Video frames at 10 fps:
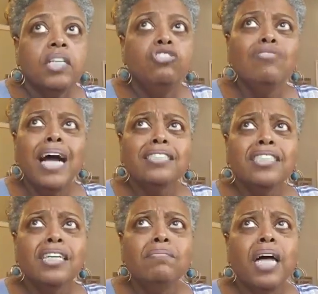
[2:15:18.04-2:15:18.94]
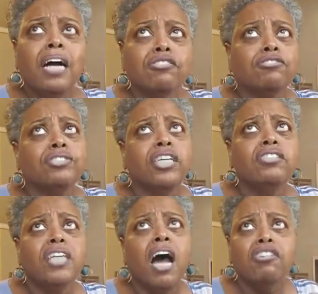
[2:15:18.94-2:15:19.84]
You got some doctors,
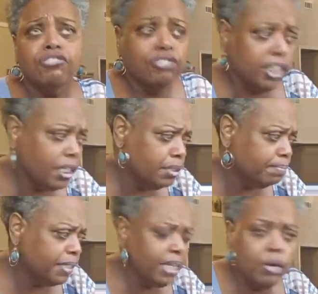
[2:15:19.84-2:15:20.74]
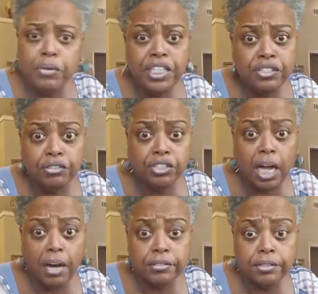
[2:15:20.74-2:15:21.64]
they're doctors, but they research
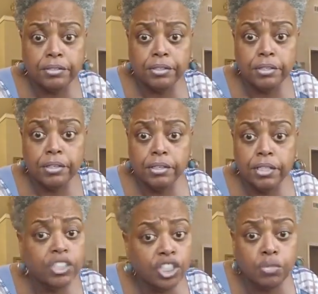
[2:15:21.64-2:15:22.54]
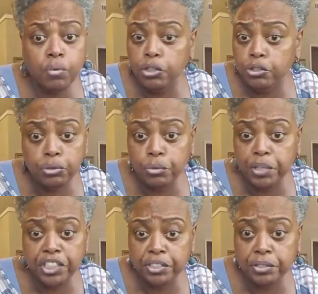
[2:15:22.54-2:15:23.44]
doctors. They just want to do the
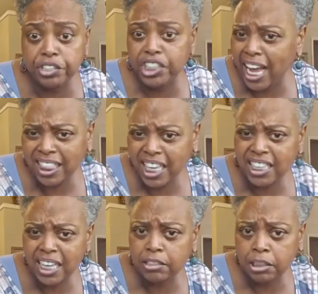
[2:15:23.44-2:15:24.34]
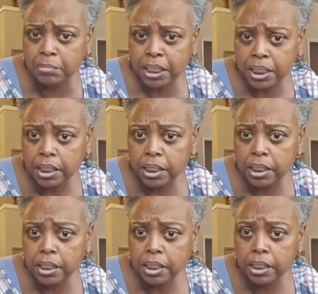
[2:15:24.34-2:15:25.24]
research. I think that's me.
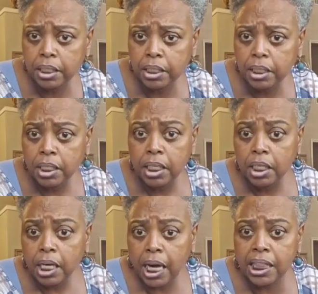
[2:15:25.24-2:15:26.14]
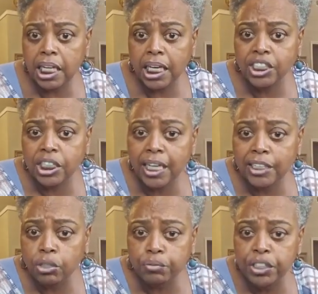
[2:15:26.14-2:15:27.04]
I think I just
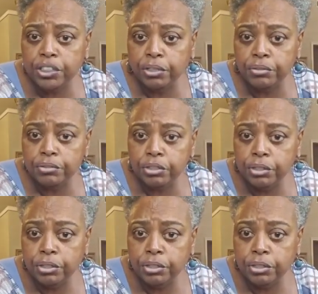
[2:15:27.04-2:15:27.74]
like to research.